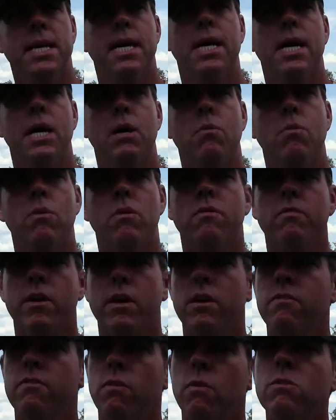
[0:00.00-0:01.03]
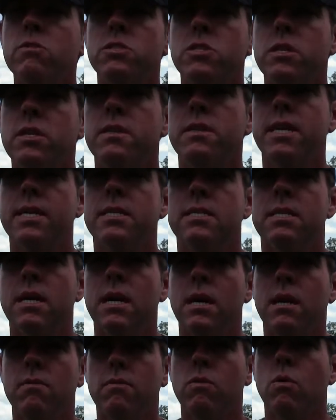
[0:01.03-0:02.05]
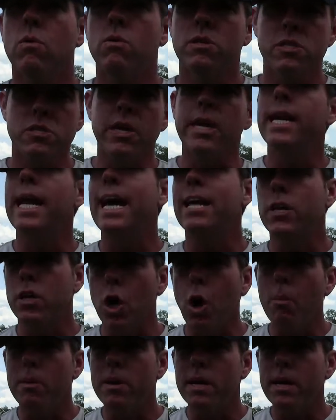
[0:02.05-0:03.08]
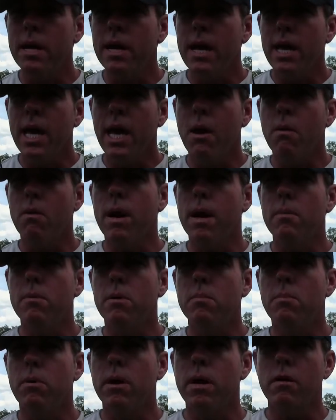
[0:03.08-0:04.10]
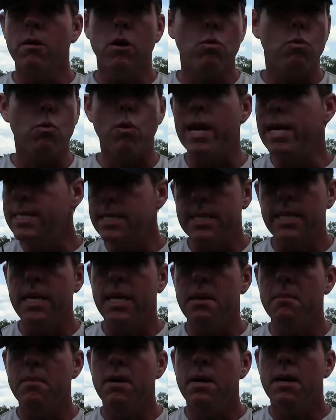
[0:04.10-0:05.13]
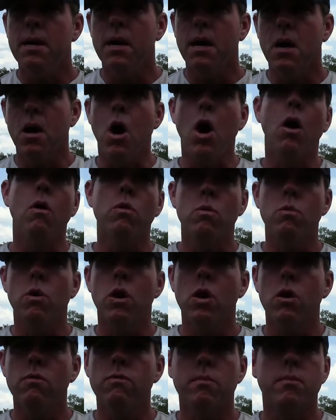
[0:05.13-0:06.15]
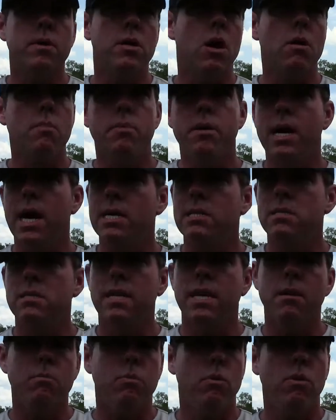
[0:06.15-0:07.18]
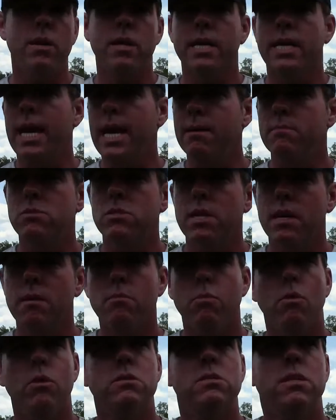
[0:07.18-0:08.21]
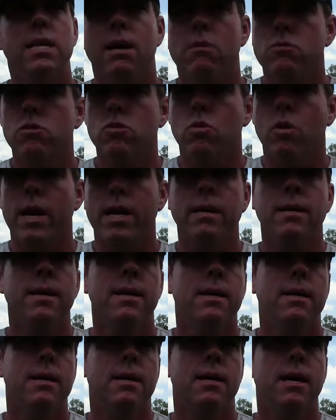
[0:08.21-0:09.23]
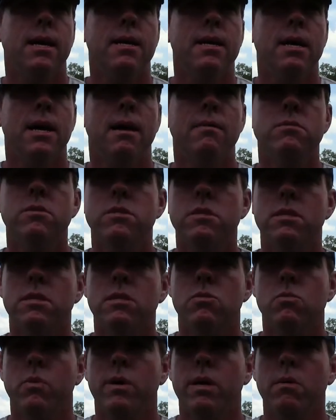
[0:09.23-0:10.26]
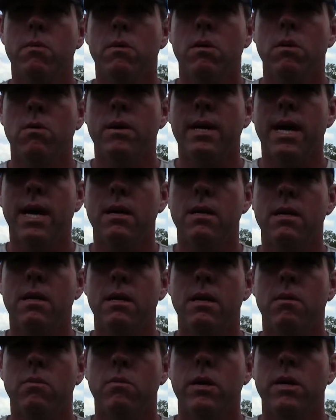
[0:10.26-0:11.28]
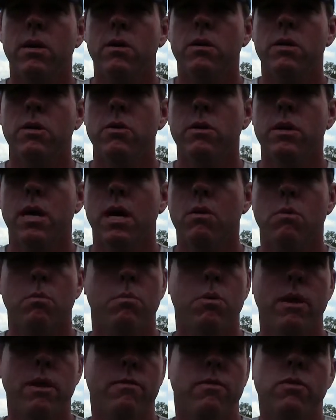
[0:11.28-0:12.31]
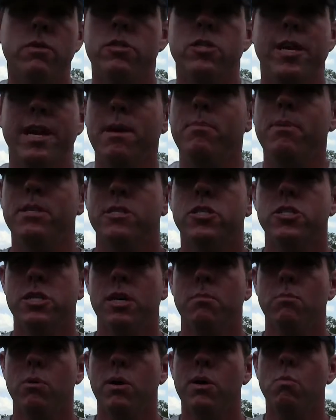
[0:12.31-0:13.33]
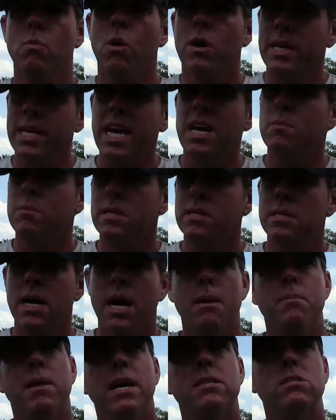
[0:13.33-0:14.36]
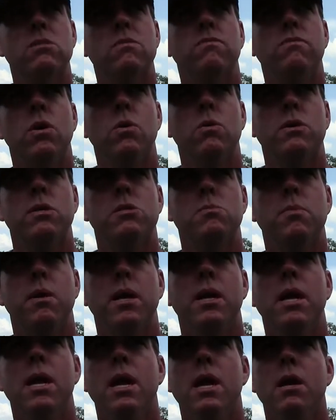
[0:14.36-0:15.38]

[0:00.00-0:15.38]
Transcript: And we're very fortunate that Florida State had an opening and we're able to play a great team on the road from an RPI standpoint, a game standpoint. So that was great. And then obviously this week we're going down and when we go to UConn, we're playing for a championship, playing one game at a time. That's the focus. But